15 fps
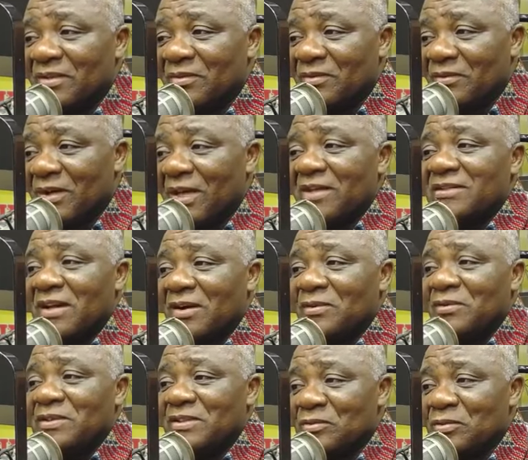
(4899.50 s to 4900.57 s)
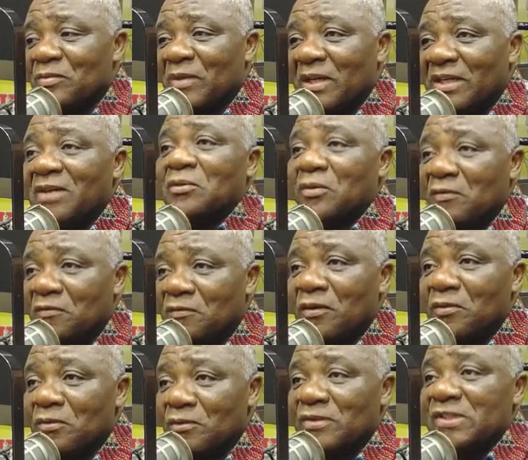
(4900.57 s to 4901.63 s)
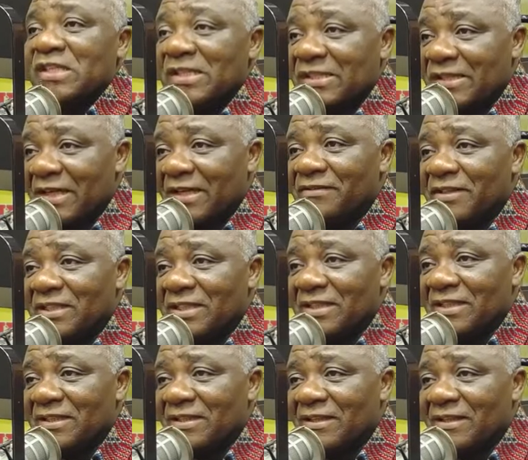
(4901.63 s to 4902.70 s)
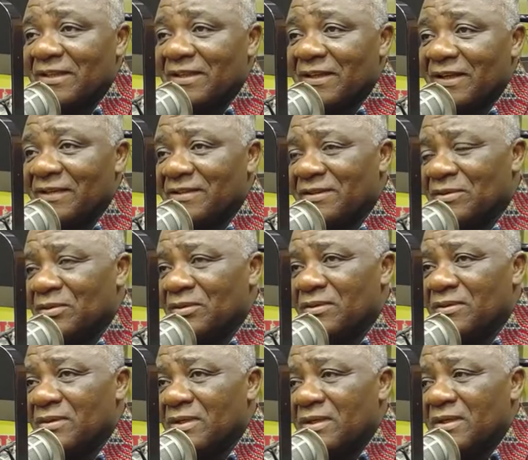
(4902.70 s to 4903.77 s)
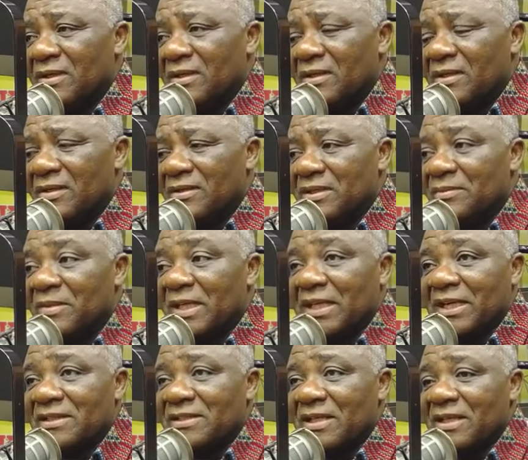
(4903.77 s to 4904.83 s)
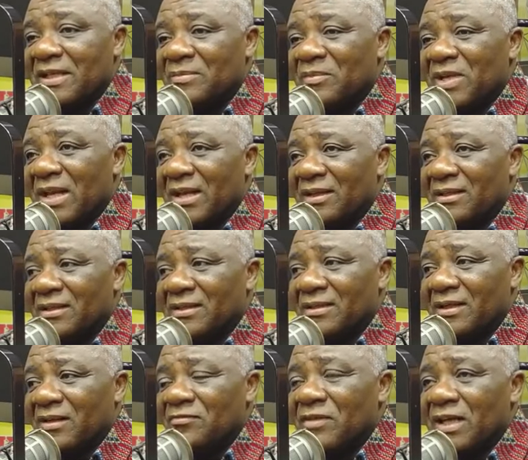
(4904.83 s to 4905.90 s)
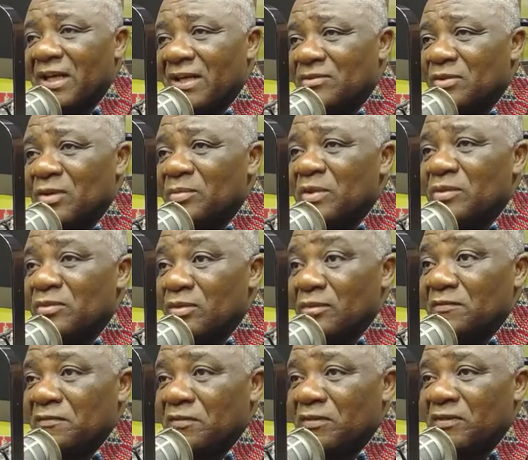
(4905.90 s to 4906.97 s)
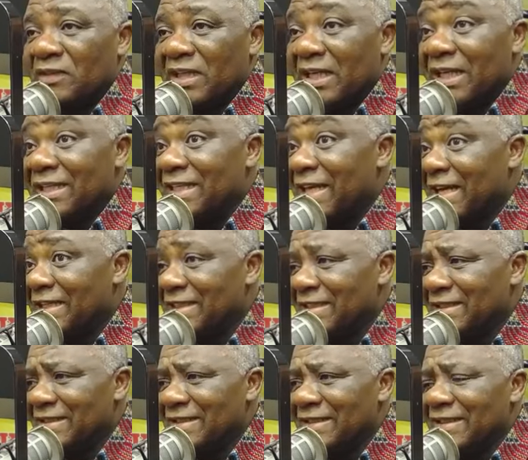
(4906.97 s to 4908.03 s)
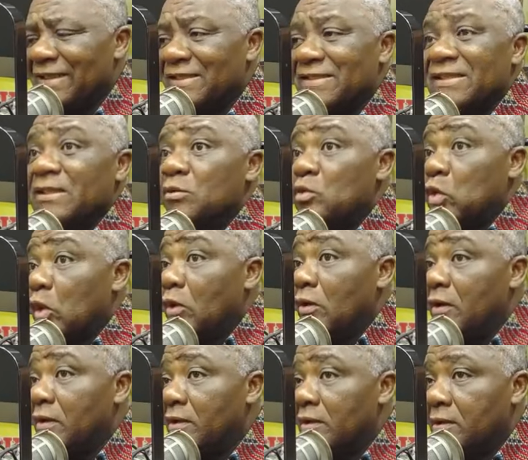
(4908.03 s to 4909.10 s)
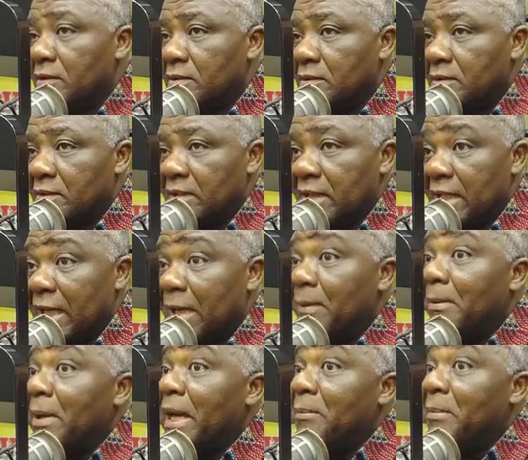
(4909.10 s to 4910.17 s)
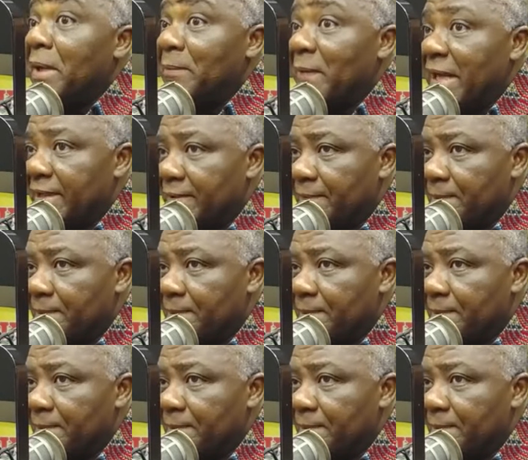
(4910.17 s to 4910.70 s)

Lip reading: Once I owe jitum, my name of one with sincerity. And you know, it means I say, be a government has not been truthful any other day. It seemed to a beba.